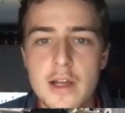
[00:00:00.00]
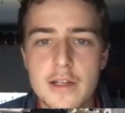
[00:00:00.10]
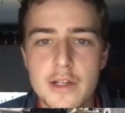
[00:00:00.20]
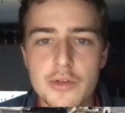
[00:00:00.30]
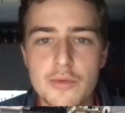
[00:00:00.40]

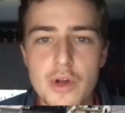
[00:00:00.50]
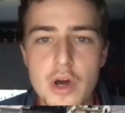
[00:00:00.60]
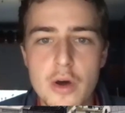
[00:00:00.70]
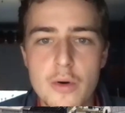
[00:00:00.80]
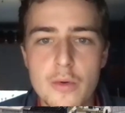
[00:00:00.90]
did you
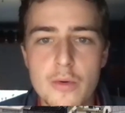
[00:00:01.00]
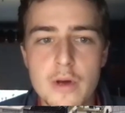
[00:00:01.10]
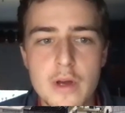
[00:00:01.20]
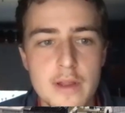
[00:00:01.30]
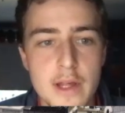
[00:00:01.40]
know
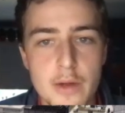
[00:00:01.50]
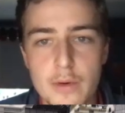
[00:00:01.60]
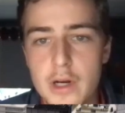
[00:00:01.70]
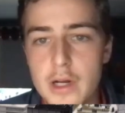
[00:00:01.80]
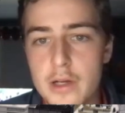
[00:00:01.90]
that you
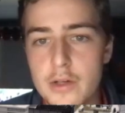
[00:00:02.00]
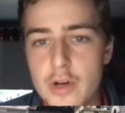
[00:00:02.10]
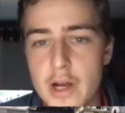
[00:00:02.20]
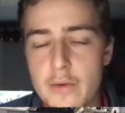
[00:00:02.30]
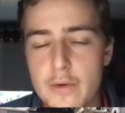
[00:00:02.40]
were going to
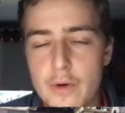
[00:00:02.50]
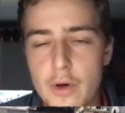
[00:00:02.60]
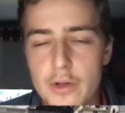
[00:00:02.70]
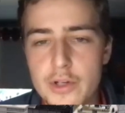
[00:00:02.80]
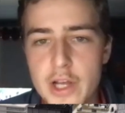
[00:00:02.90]
try to
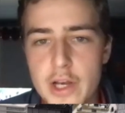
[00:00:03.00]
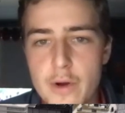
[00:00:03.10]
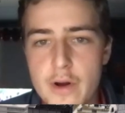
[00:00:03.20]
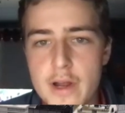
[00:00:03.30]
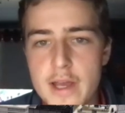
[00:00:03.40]
enroll in January?